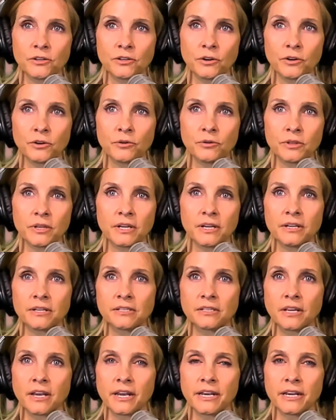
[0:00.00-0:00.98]
don't you think,
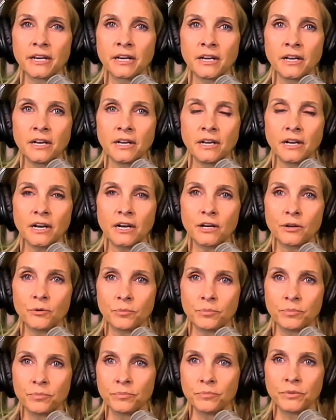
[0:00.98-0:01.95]
is like,
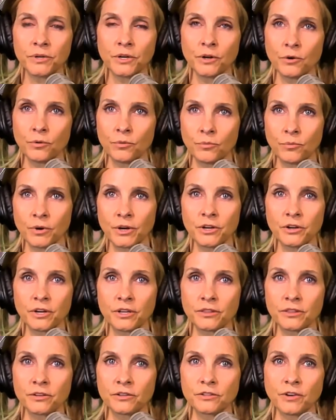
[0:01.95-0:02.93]
you know, when you
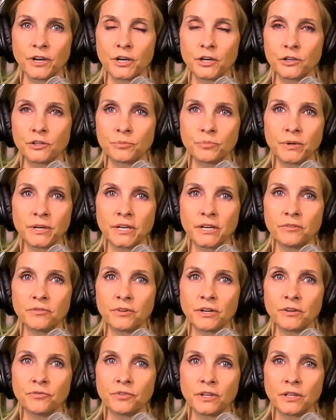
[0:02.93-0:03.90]
get those values, but even
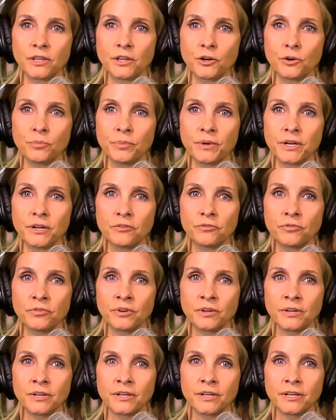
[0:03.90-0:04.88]
if a little bit of
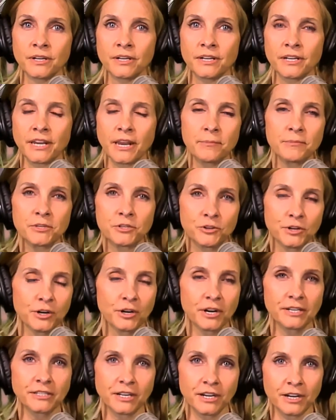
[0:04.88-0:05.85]
chemistry, or I
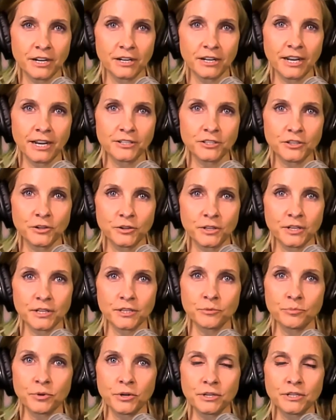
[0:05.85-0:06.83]
guess I'll ask you
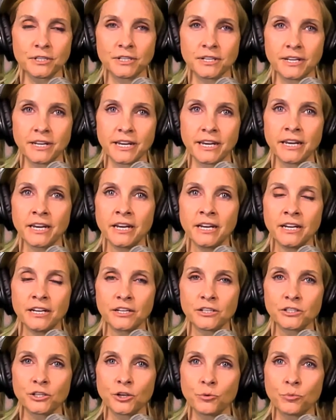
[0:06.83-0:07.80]
this personally.
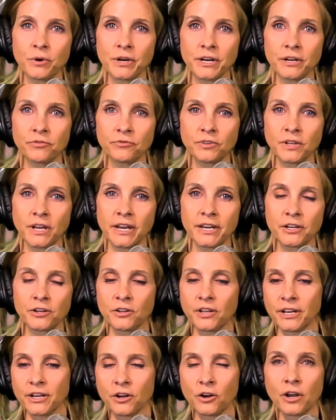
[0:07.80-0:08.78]
So what if, like, you're
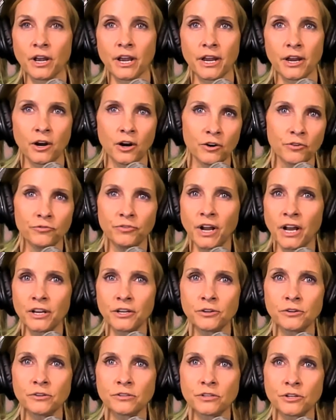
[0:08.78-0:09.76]
like, okay, our
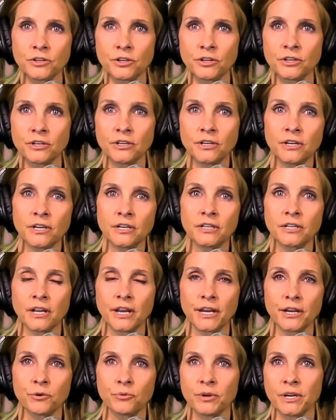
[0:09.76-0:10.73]
values are good,
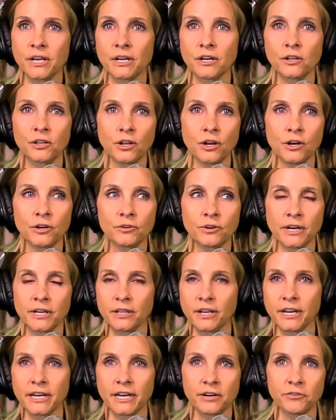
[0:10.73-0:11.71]
like we get along, right?
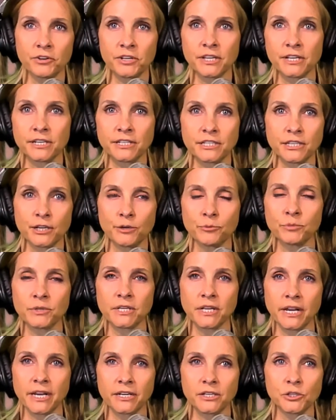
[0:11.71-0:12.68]
Like everything seems
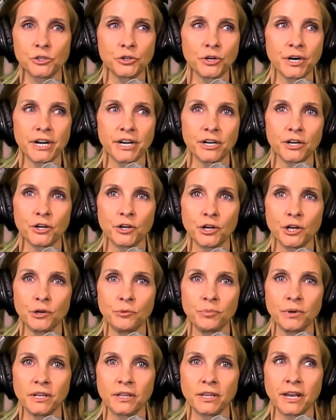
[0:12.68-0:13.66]
like straight and good,
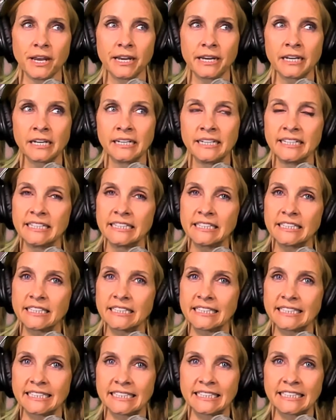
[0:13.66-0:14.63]
but like
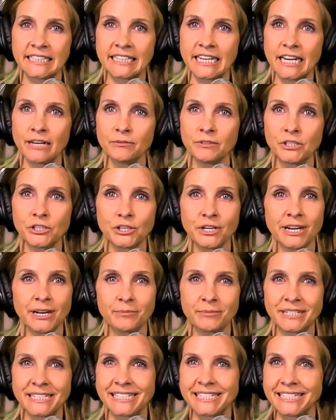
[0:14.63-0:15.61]
just chemistry,
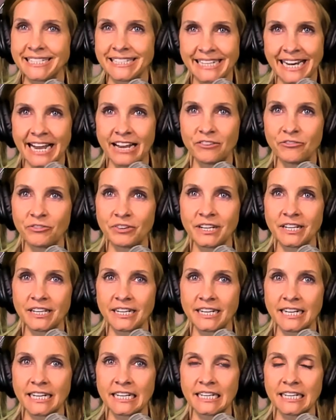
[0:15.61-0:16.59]
I'm just not
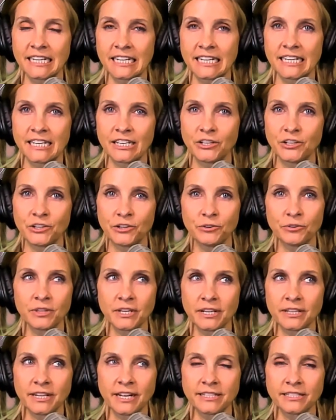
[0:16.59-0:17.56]
feeling it. Do you
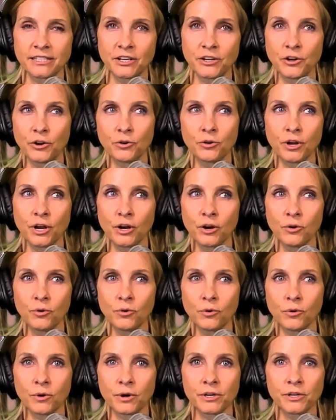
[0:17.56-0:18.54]
think that's a
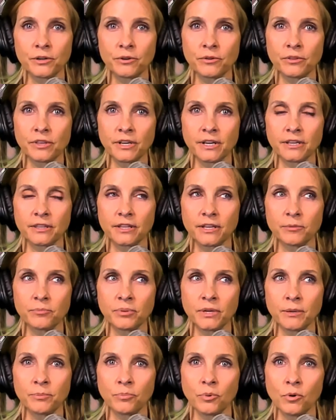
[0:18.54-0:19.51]
no-go? Or do you think that
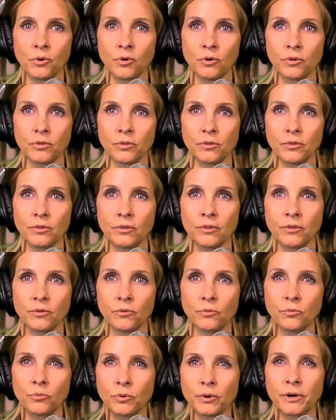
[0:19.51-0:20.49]
people,
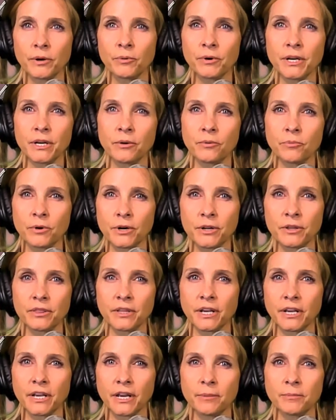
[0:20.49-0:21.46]
where do you
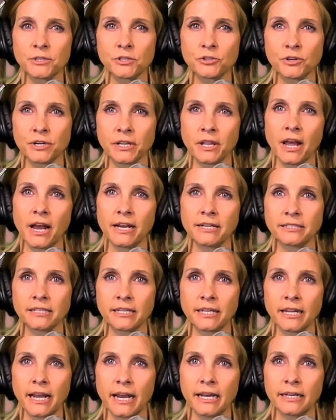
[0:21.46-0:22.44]
think chemistry lies
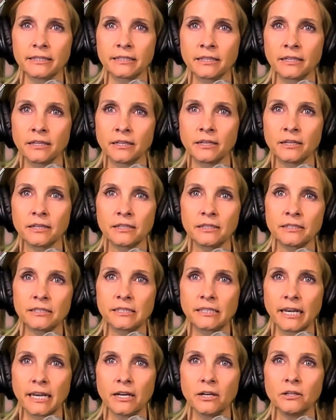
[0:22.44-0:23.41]
in that? That's
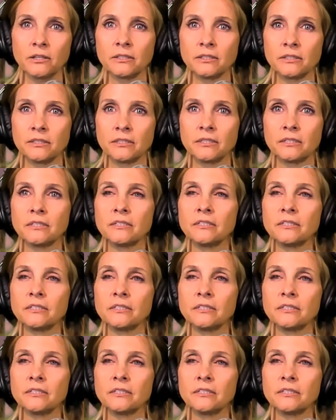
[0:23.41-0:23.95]
scale. Interesting.